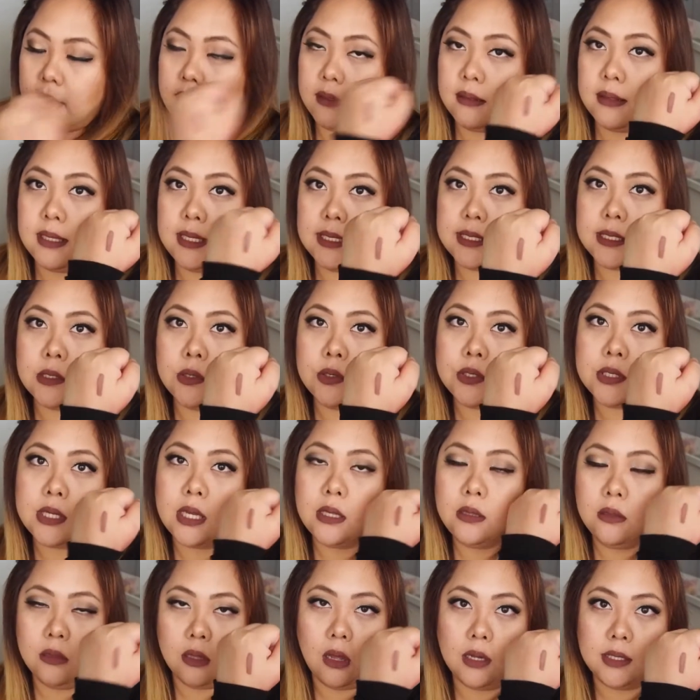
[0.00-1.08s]
this looks
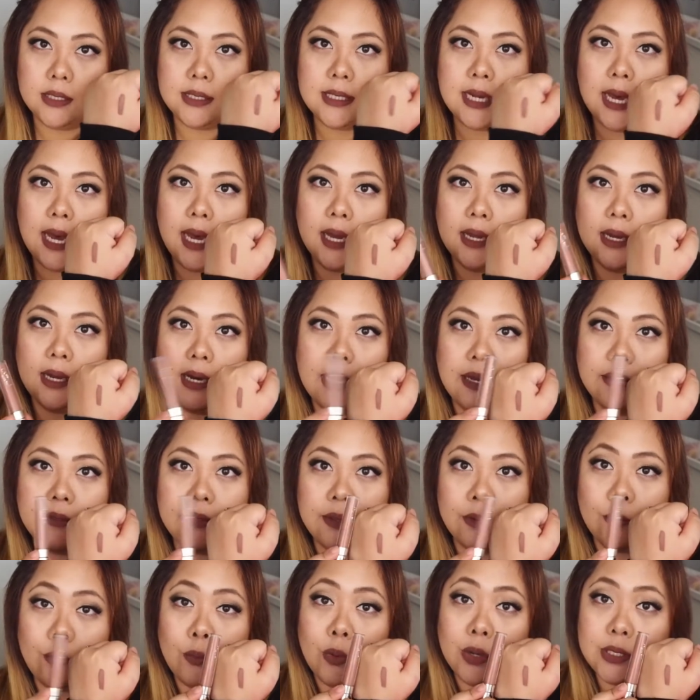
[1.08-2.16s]
a lot darker
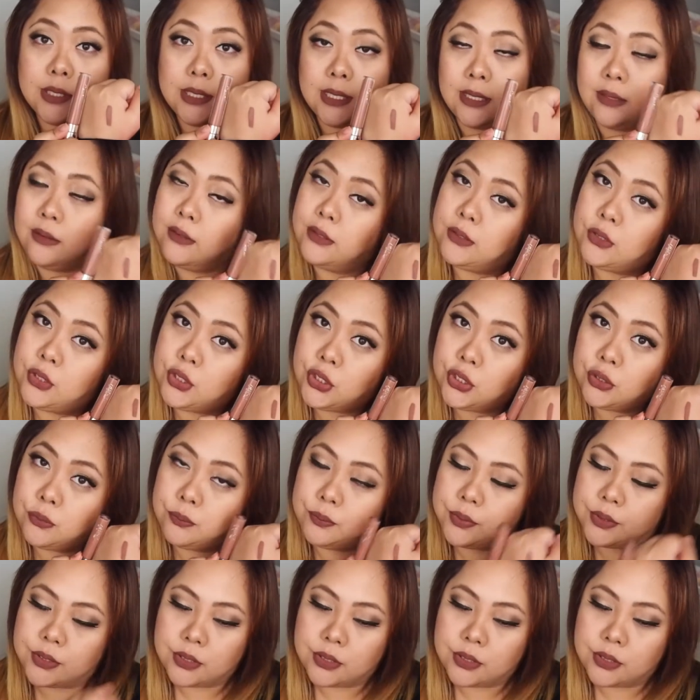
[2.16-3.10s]
than what's in the tube.